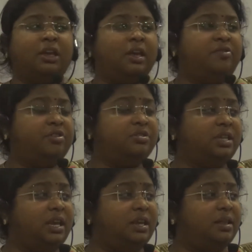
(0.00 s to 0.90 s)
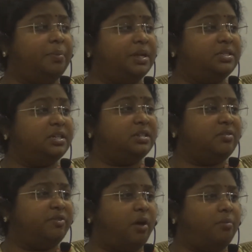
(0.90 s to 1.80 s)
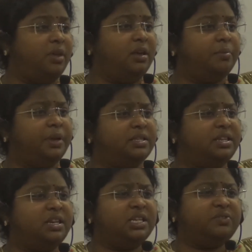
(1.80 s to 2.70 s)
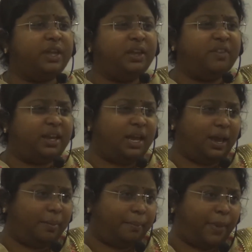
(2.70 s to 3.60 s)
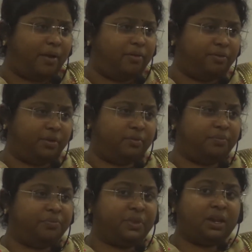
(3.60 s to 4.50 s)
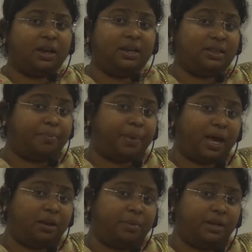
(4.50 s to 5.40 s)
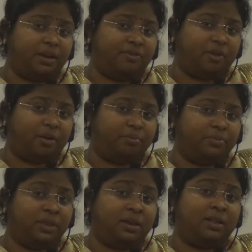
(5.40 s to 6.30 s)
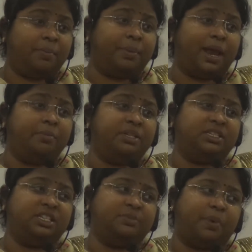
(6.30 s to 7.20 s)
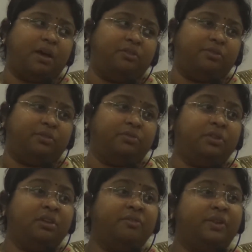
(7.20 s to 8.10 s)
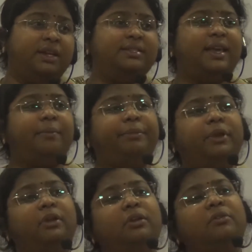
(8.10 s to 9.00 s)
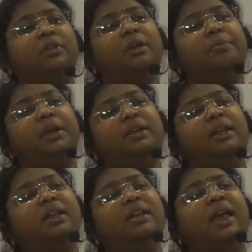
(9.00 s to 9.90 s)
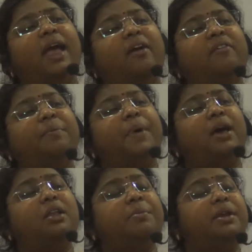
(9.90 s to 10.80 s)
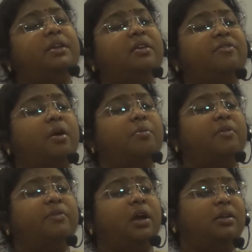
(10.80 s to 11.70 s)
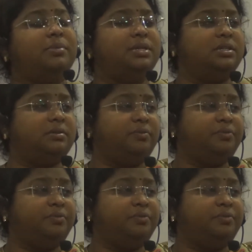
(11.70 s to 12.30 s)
If you see in the presidential form, president is very powerful. In the parliamentary form, the prime minister is powerful. For example, Britain have a parliamentary form of government.